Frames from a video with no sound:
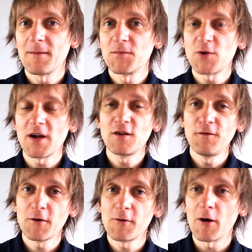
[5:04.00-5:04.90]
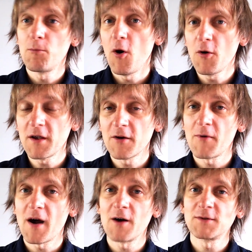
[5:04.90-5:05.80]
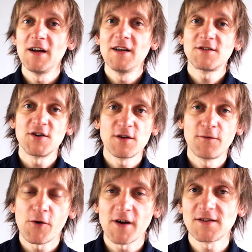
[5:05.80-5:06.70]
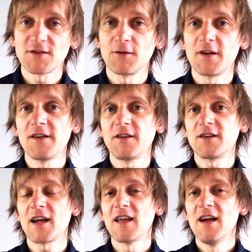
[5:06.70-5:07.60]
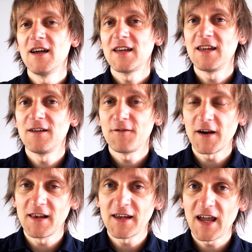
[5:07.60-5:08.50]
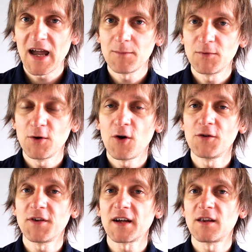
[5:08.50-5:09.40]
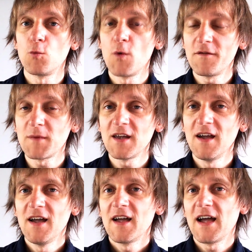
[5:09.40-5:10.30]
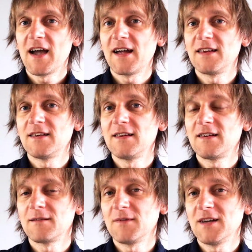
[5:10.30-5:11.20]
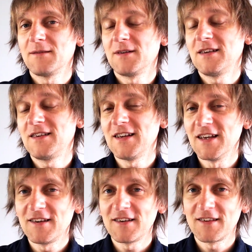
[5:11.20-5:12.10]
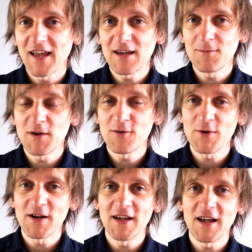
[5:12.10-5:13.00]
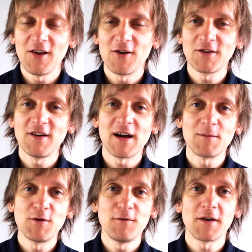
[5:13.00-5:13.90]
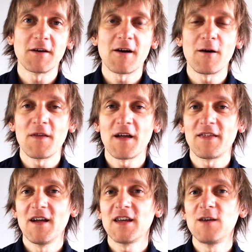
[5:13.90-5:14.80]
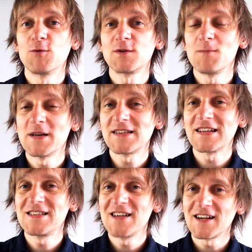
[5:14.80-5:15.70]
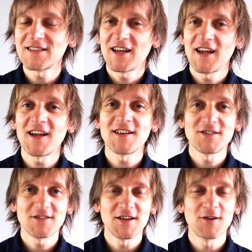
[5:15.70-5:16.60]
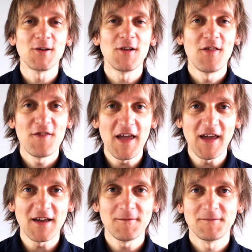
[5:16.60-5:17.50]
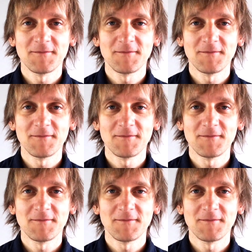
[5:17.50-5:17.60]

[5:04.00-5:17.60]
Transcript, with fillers: trying to figure out, poking around, searching for answers on the internet, he finally came to contact with me And it didn't take me really a long time to figure out that he was missing just a single thing.